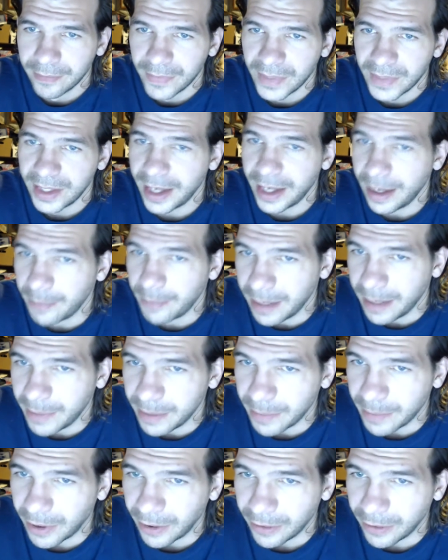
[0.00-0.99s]
yeah, maybe
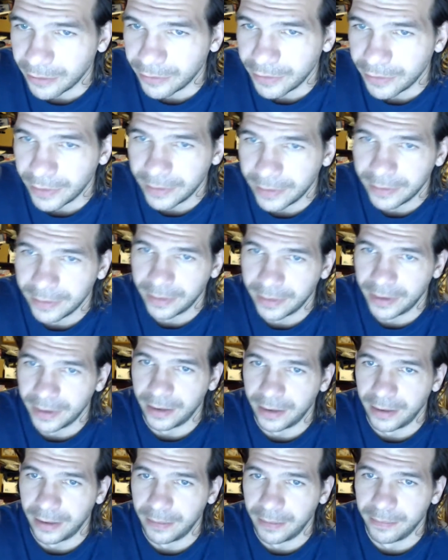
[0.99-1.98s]
Merv,
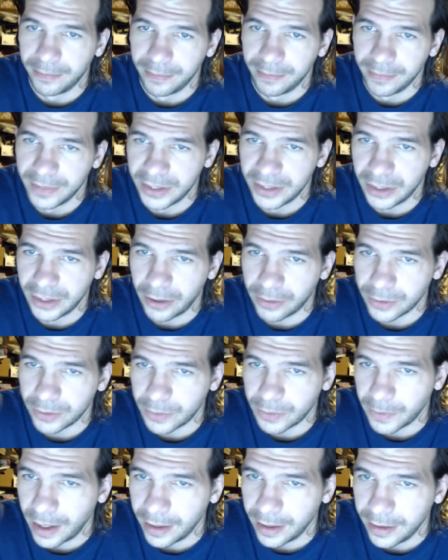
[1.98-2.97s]
as long as
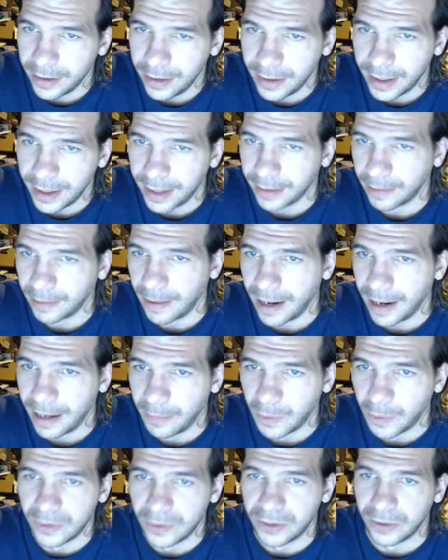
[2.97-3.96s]
we're not eating out of Crab
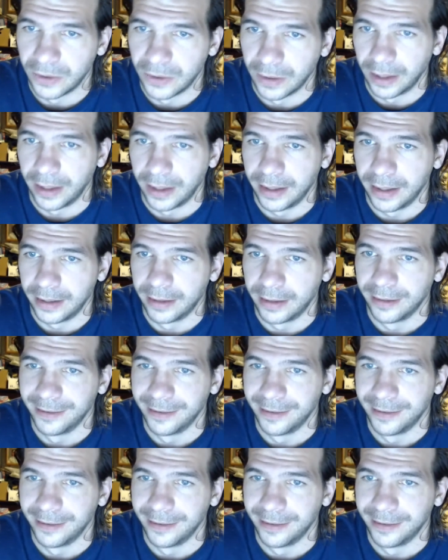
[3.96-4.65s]
Orchard Lake.